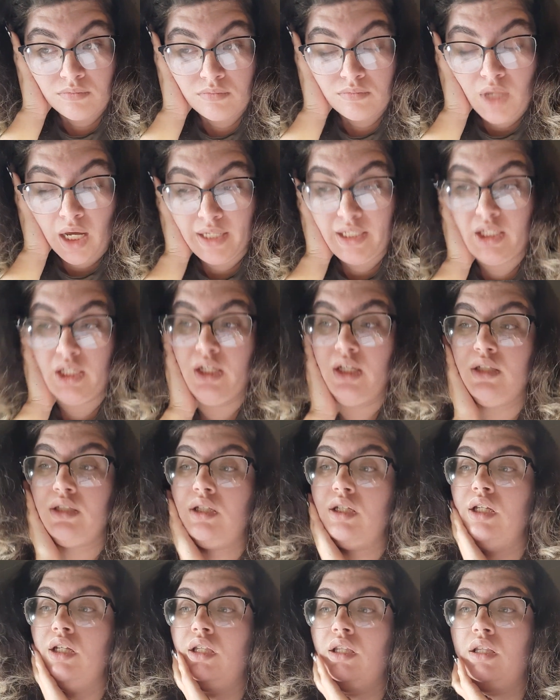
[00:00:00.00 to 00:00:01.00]

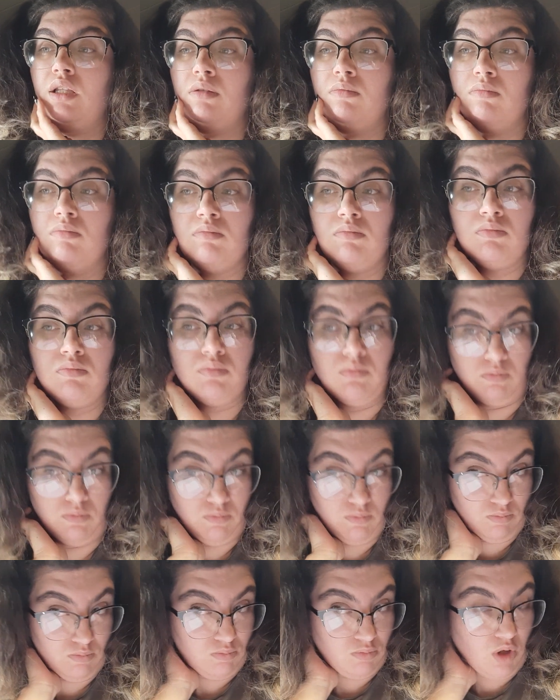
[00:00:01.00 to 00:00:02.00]
didn't
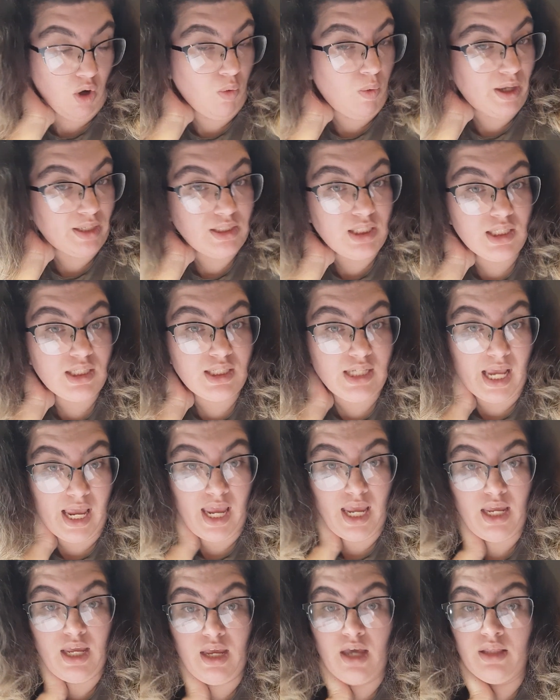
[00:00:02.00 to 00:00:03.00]
know what to
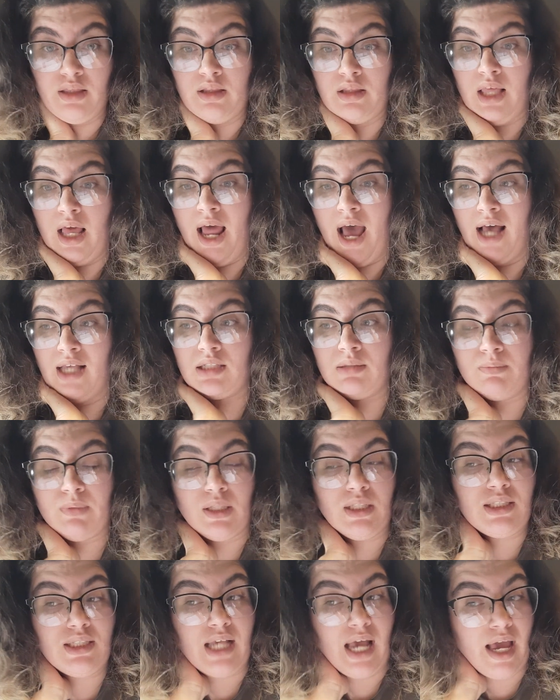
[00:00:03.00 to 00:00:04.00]
say that hasn't
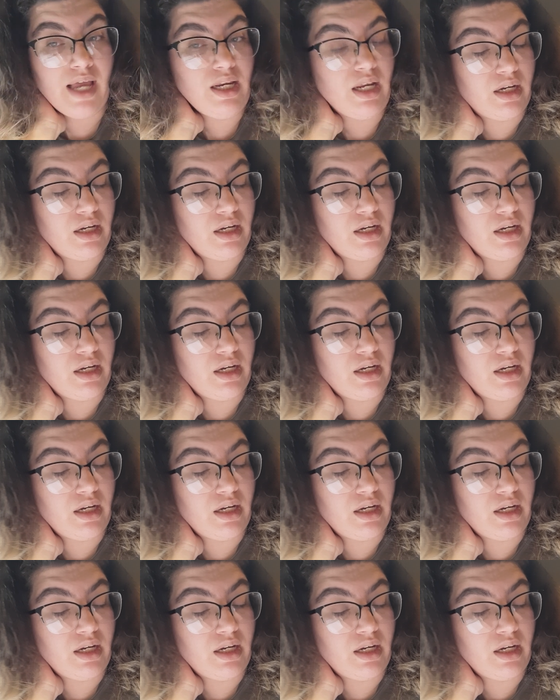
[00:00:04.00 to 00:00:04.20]
been said.